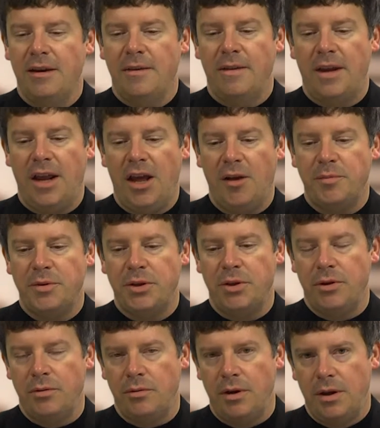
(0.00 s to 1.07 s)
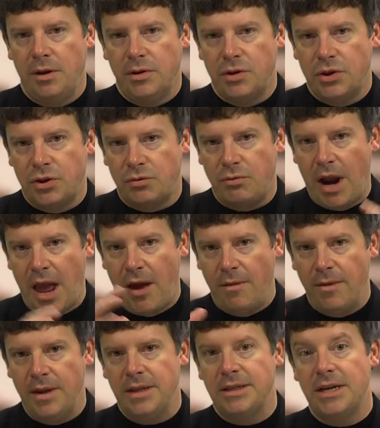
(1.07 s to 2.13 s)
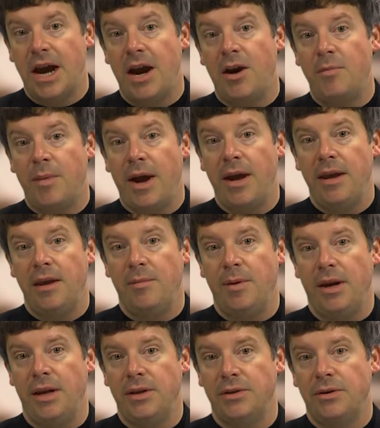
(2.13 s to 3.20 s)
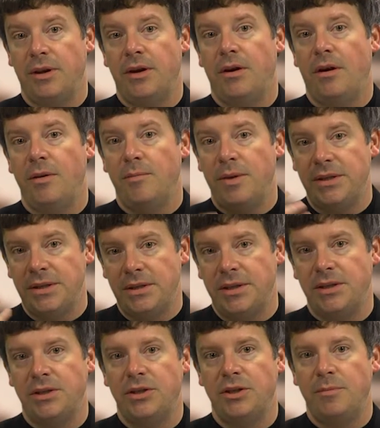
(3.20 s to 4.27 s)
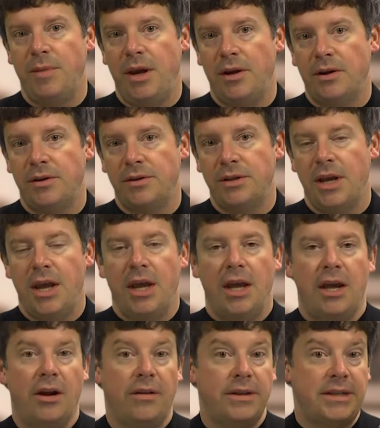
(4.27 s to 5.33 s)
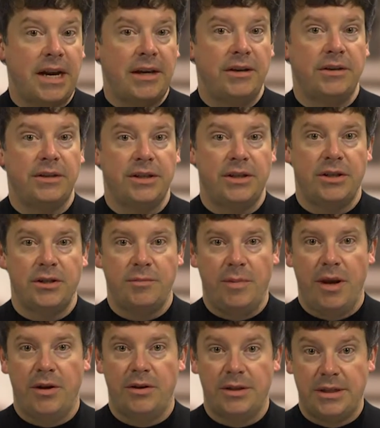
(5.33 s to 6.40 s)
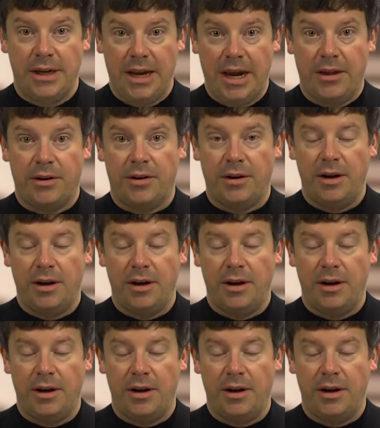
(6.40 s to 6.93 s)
that helps you surround the entire buying committee, so get all the business decision makers and all the technical decision makers together,